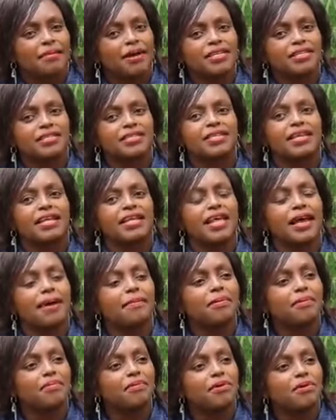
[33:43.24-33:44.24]
But there
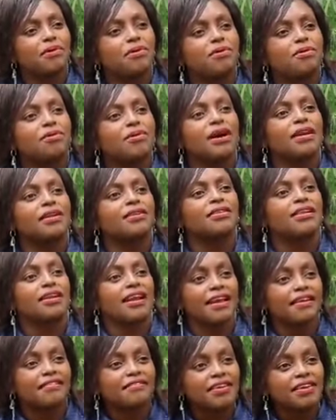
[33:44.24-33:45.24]
are people who are
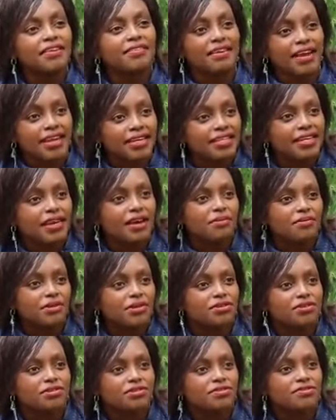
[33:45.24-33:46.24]
thriving right now
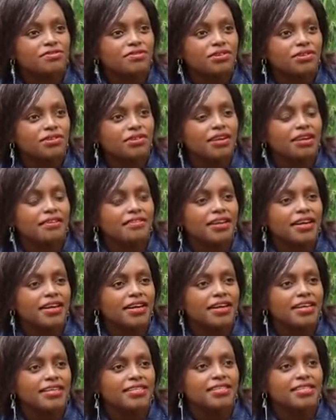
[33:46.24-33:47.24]
because of
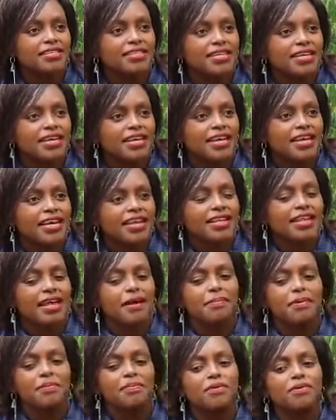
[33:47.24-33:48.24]
coronavirus.
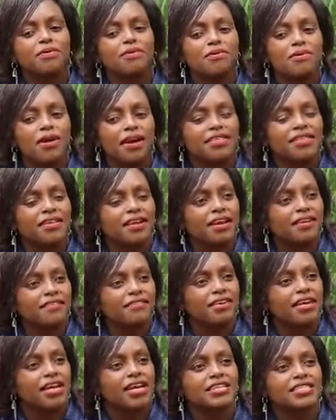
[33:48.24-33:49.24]
There are people who are
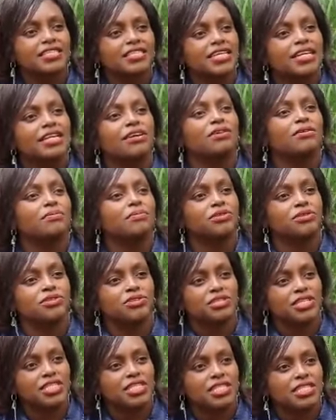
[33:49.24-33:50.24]
thriving and seeing
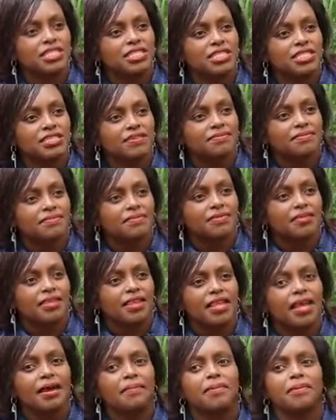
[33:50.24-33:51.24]
opportunities.
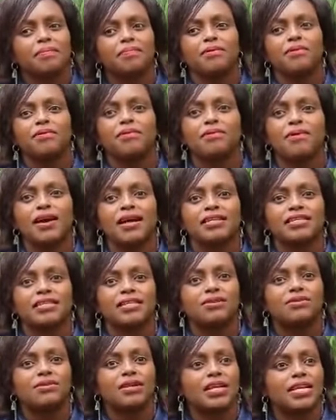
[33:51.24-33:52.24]
There are people who are
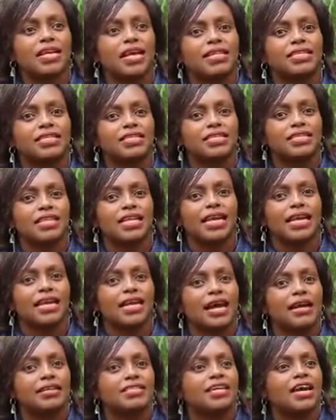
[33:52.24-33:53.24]
looking at it like
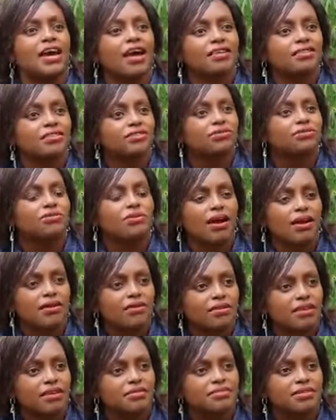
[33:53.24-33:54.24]
a chance to work
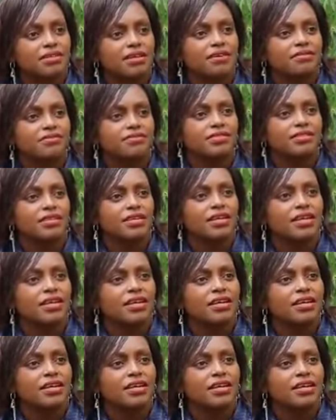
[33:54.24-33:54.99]
on themselves.